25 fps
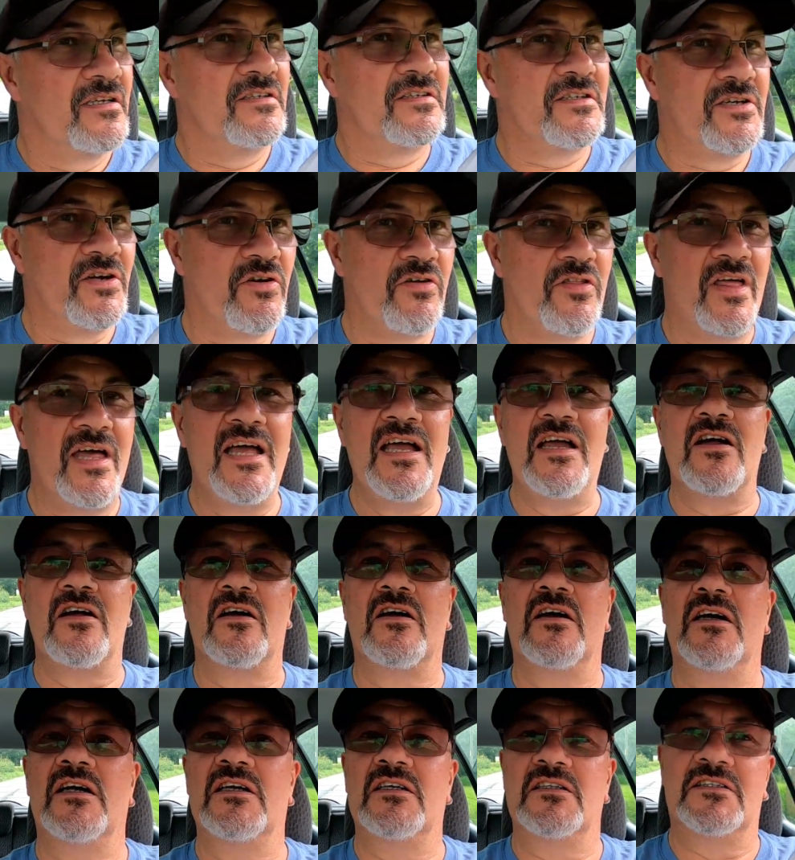until then,
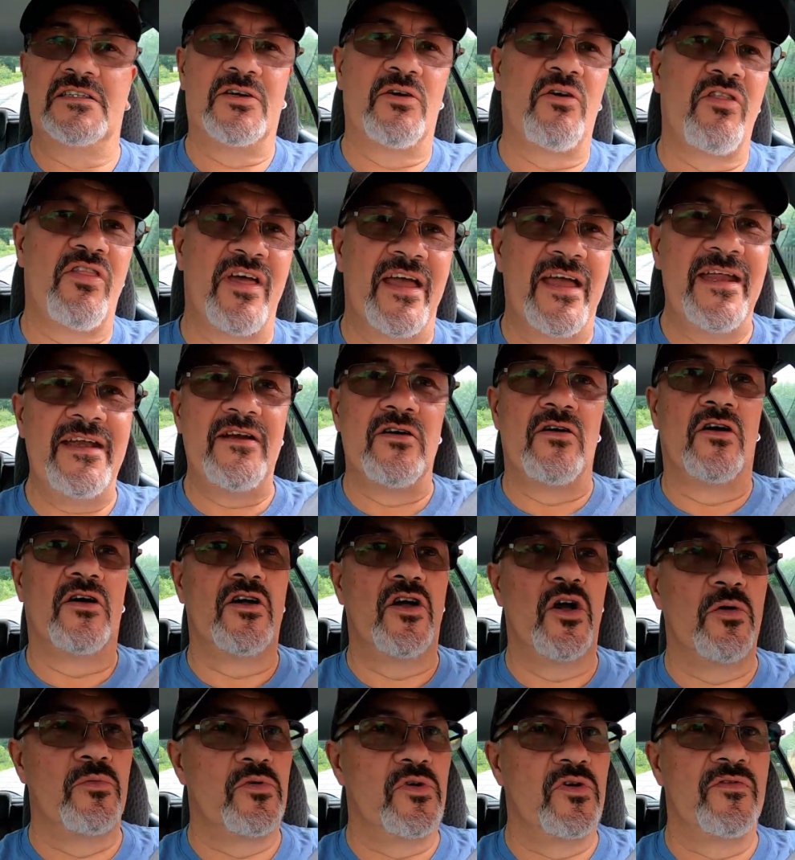I
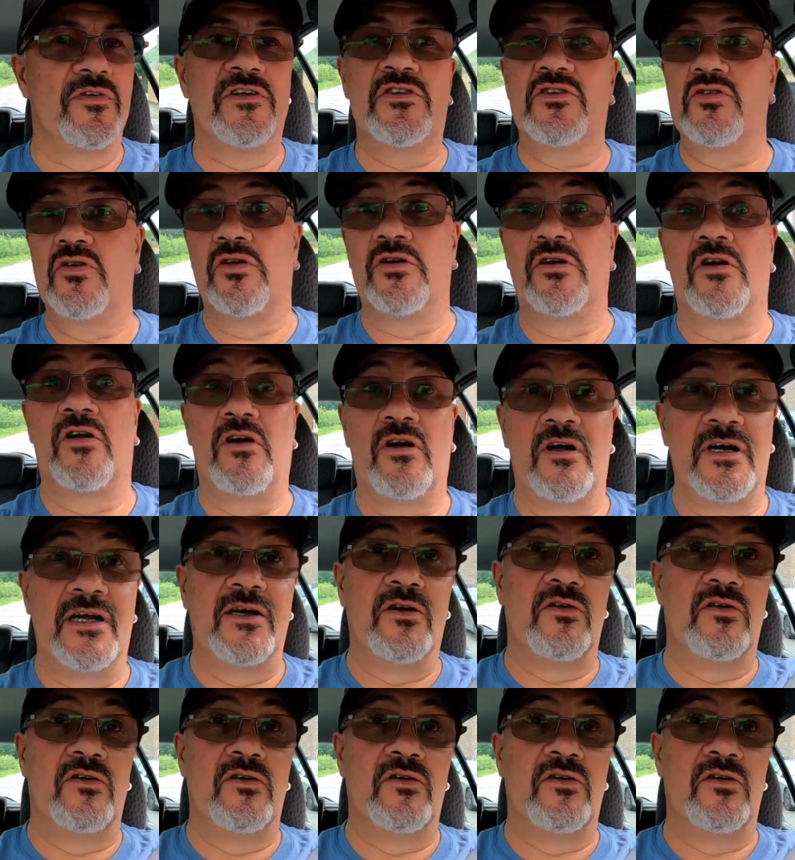hope you've enjoyed our